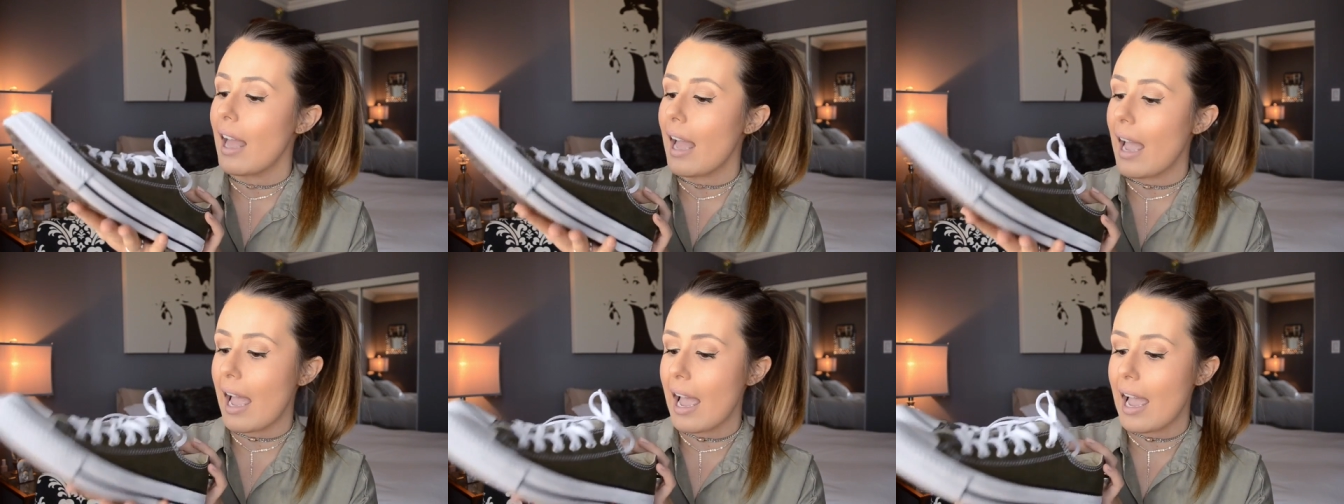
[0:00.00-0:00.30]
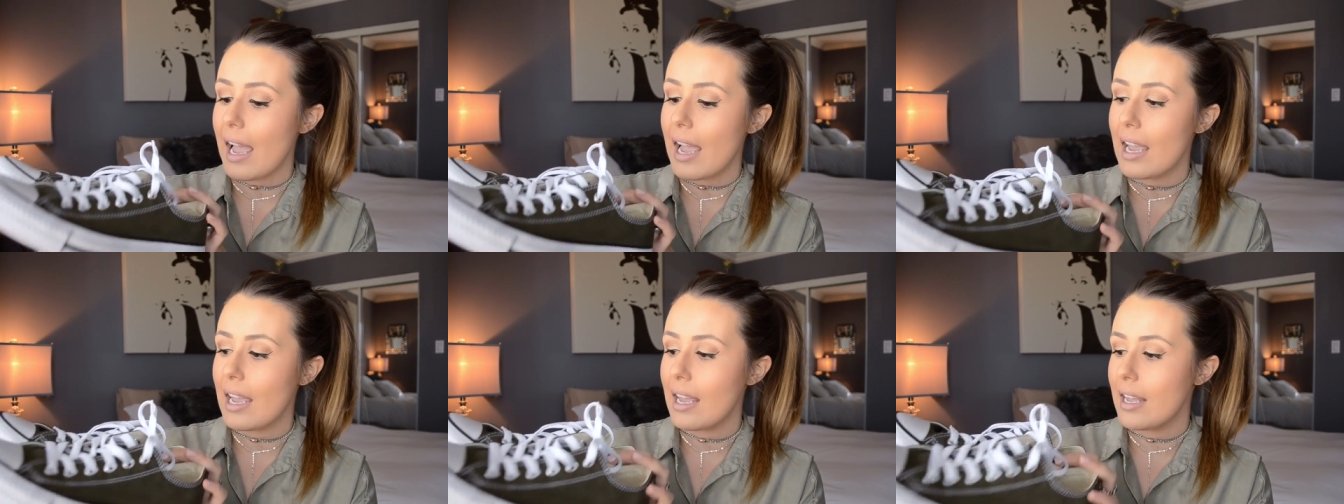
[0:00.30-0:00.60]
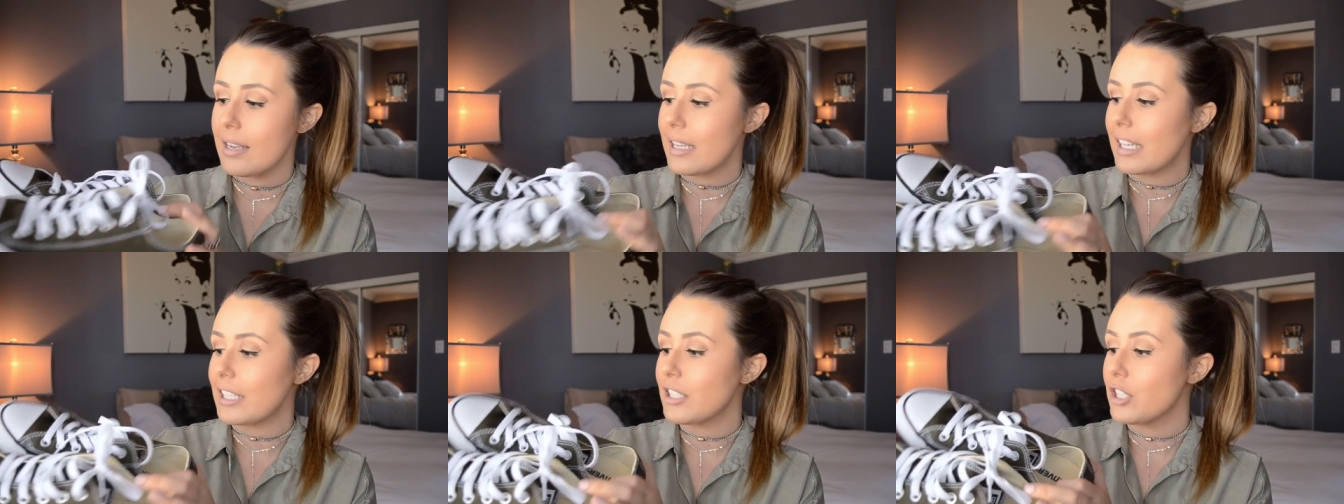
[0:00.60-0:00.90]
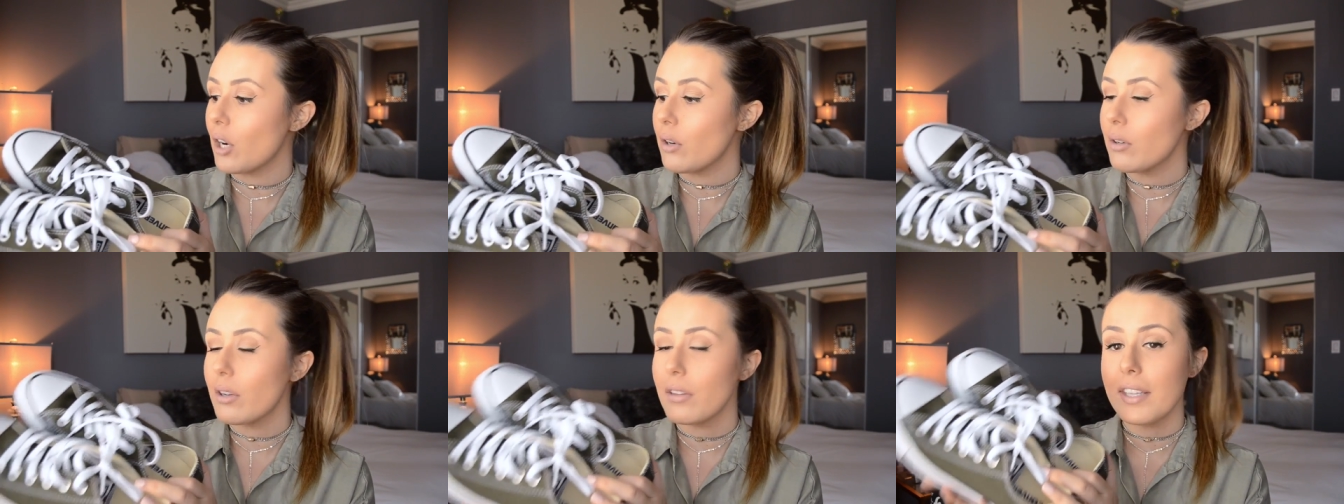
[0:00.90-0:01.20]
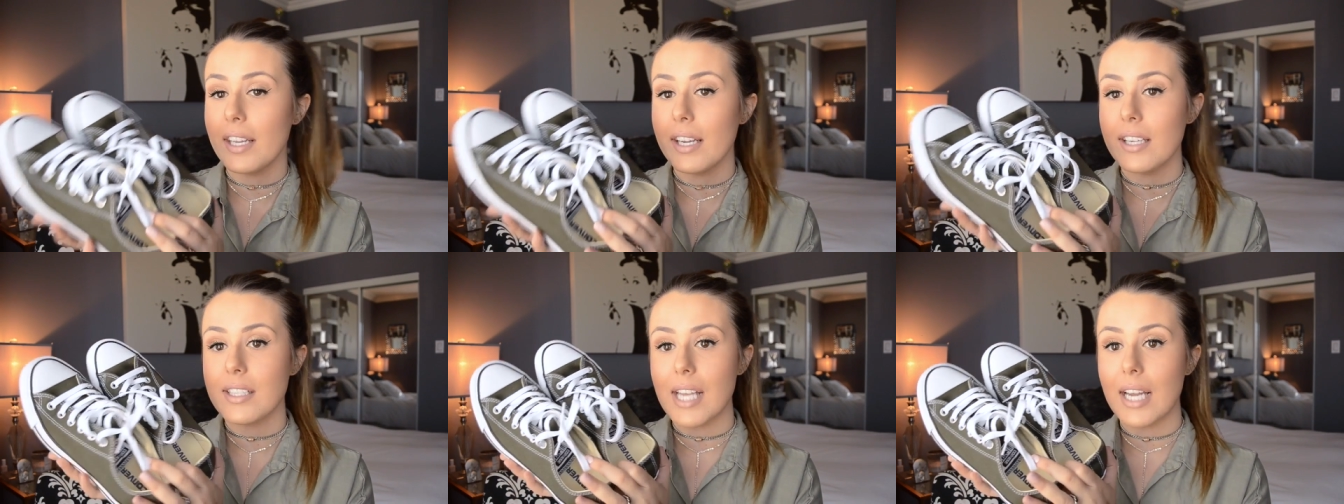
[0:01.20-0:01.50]
and I don't know
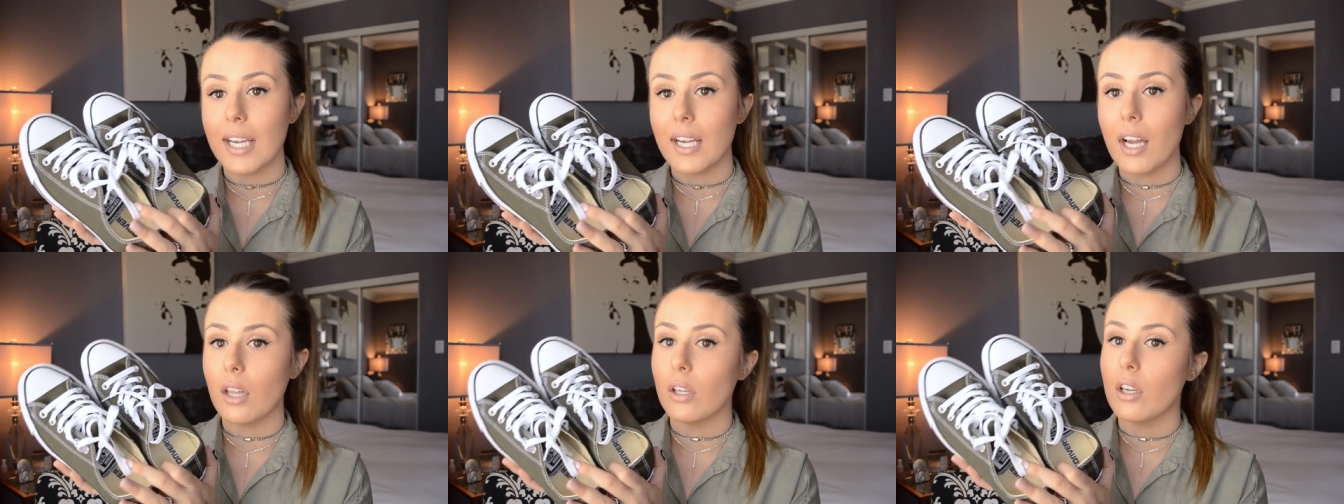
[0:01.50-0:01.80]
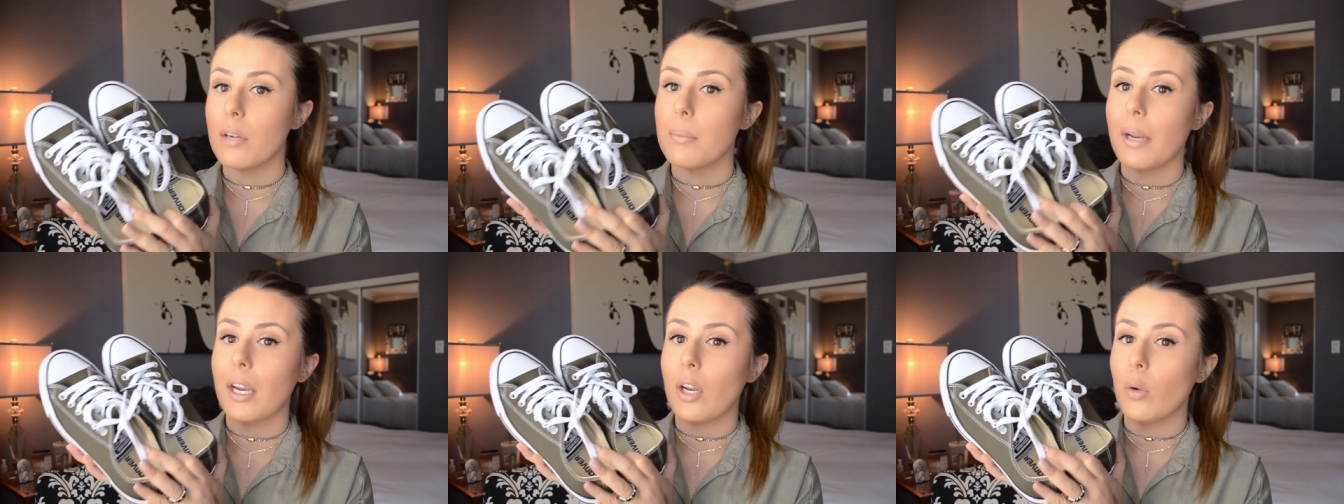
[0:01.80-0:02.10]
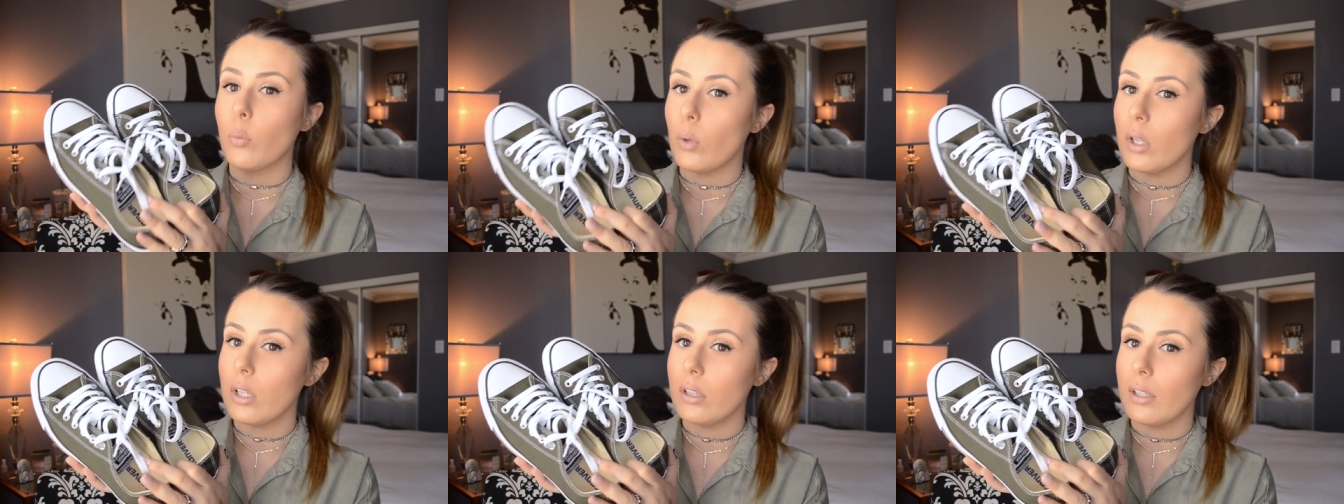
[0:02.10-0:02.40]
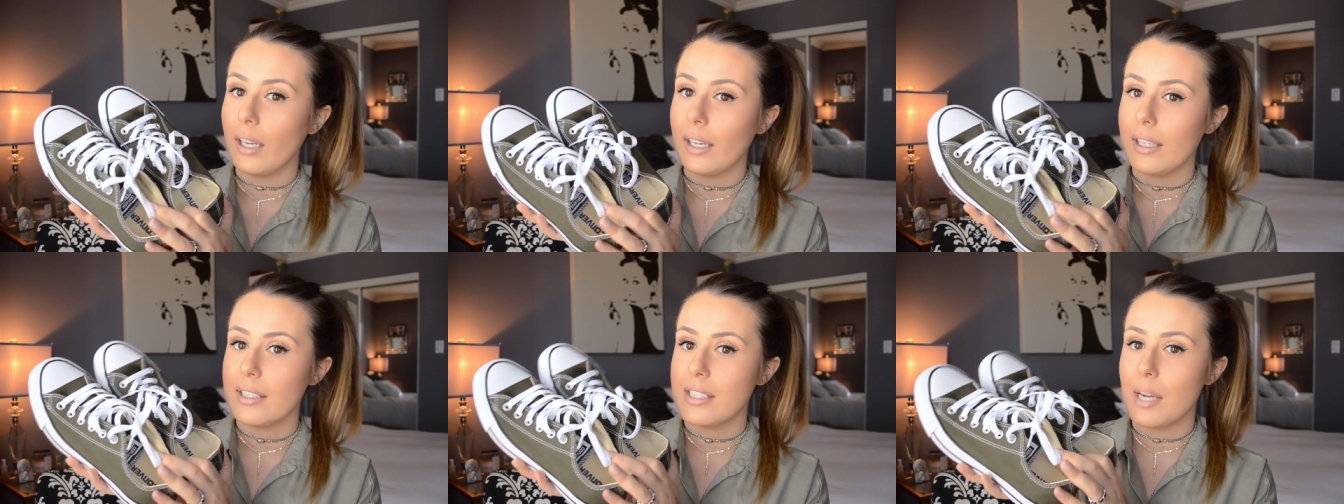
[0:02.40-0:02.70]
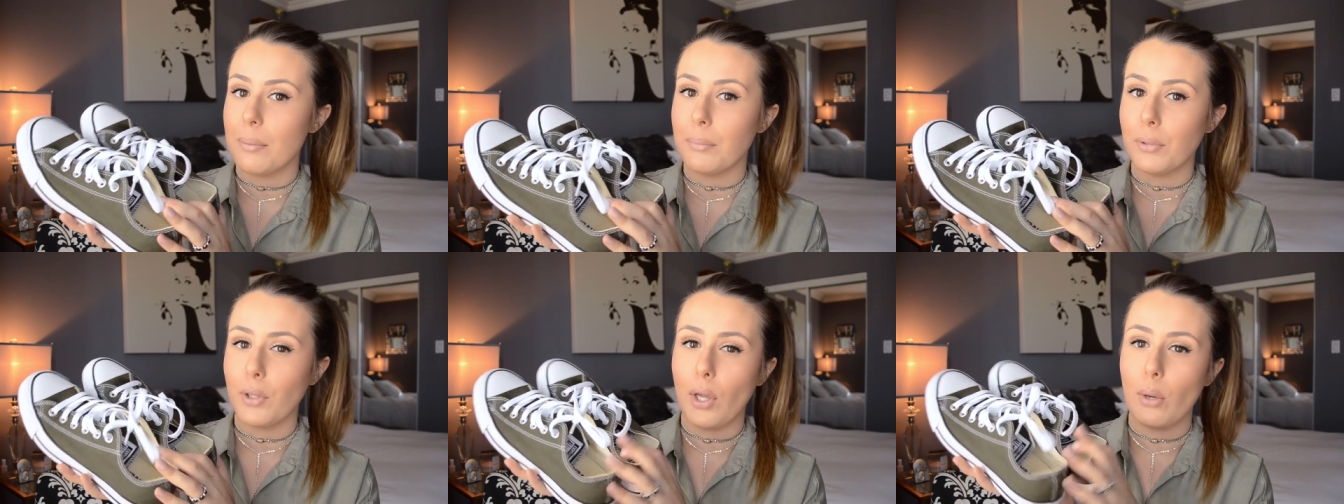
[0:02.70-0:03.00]
the exact color but I will link it
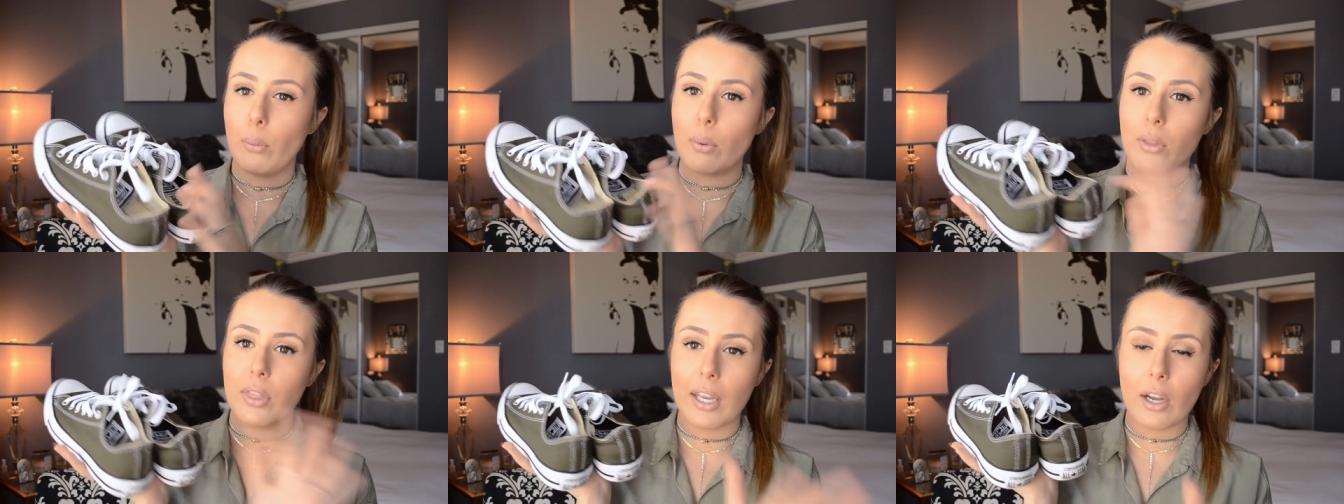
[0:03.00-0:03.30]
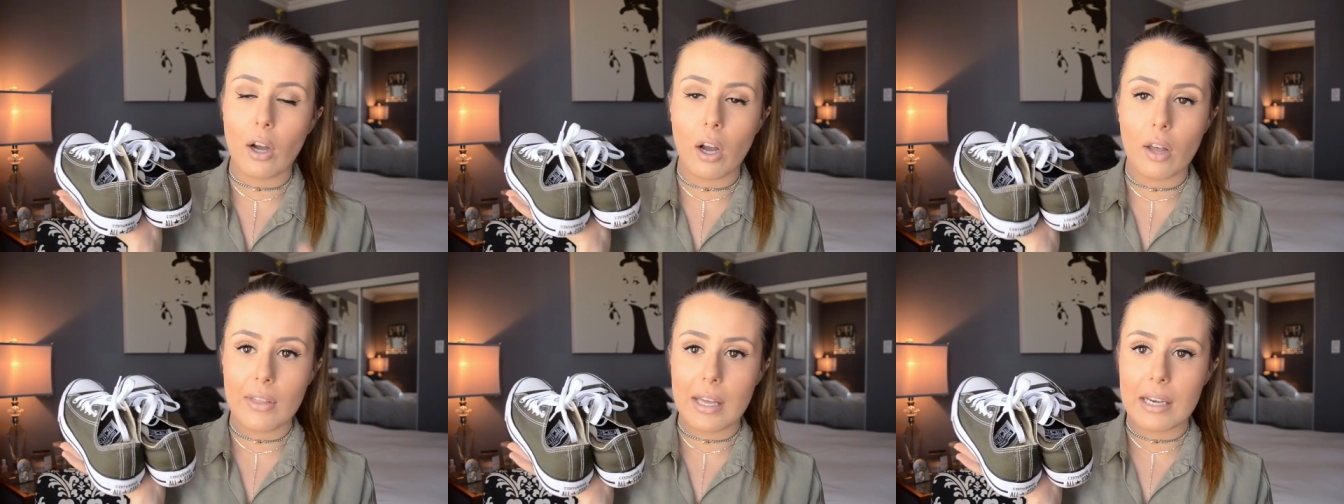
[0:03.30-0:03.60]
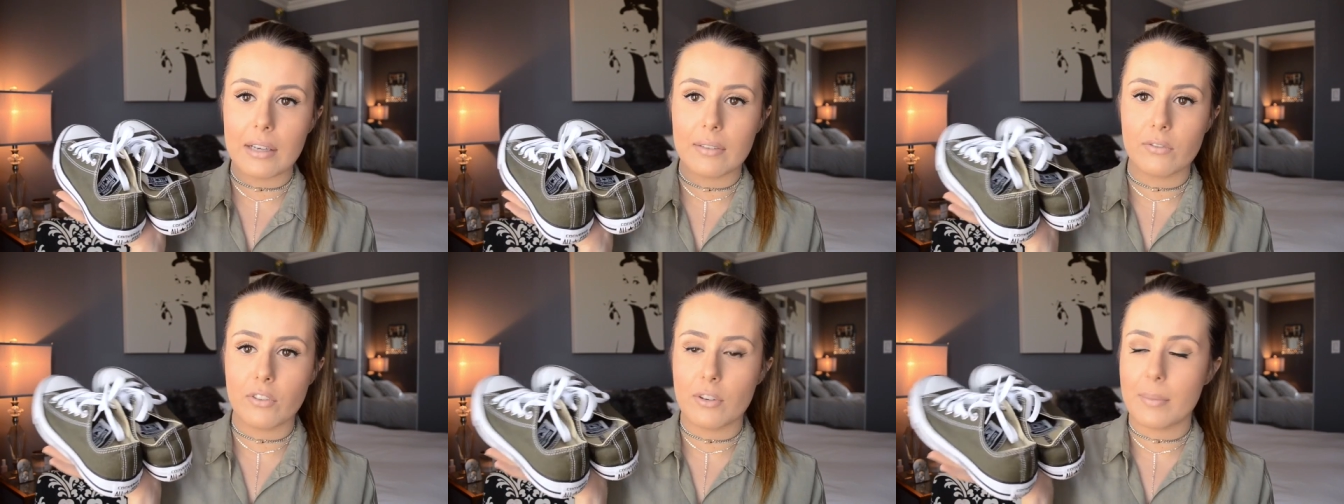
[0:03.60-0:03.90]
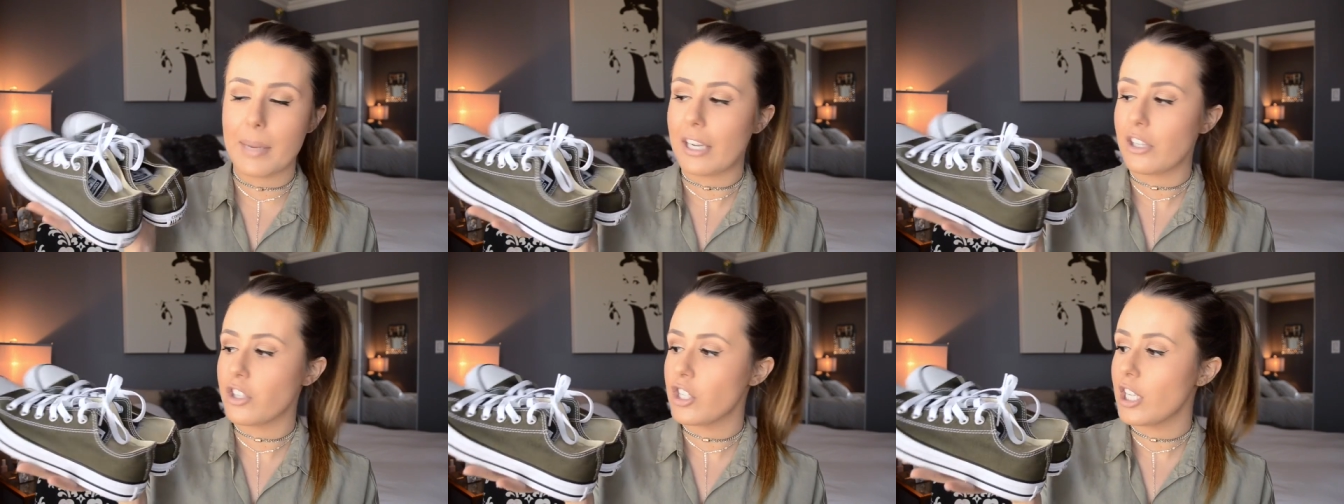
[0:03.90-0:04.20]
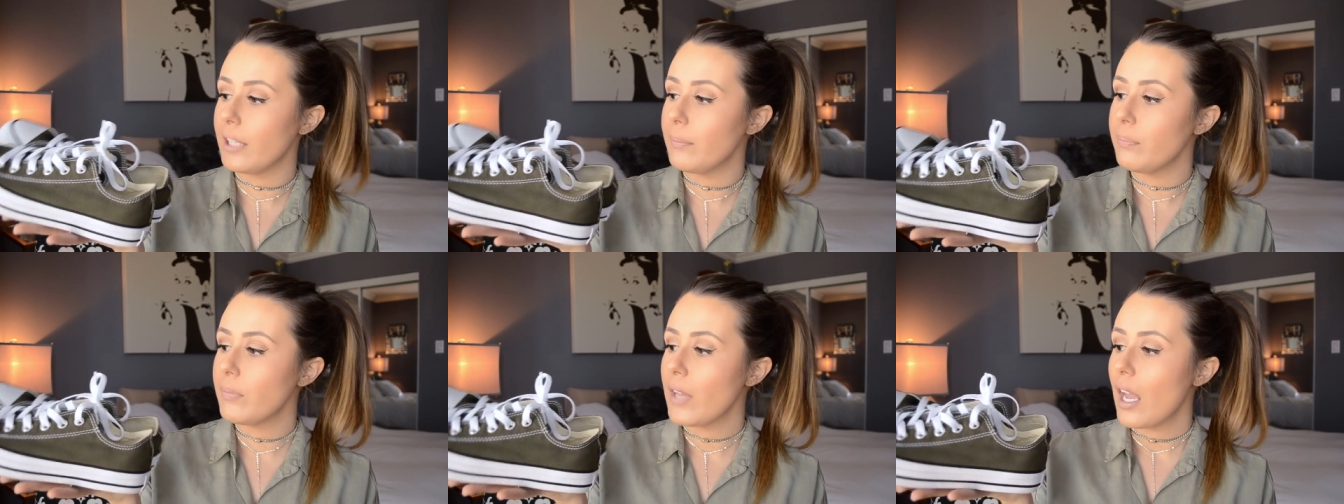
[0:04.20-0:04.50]
down below with like all that
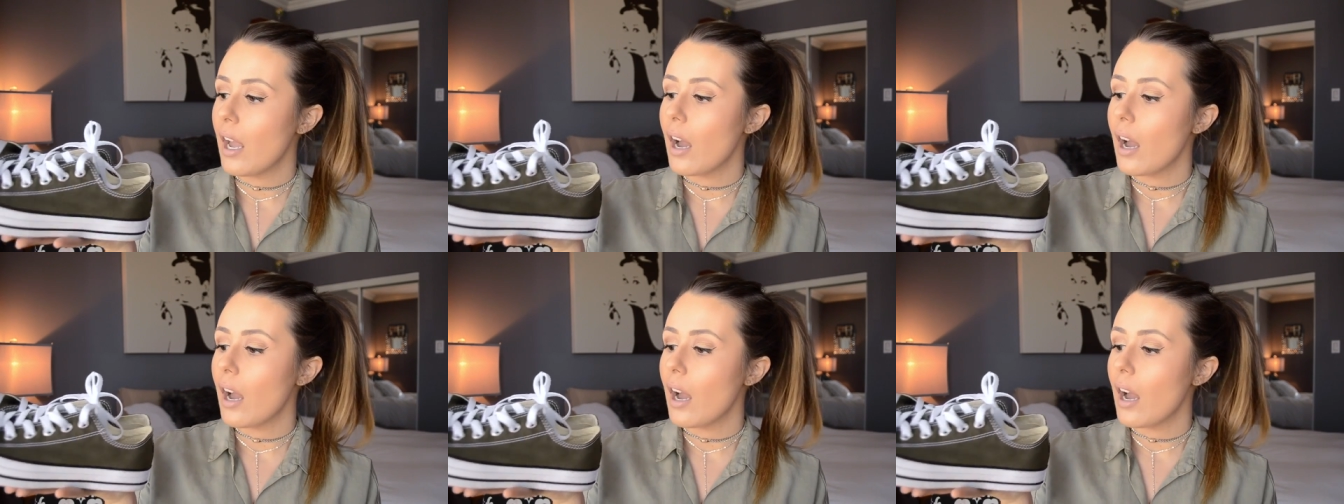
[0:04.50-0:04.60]
information.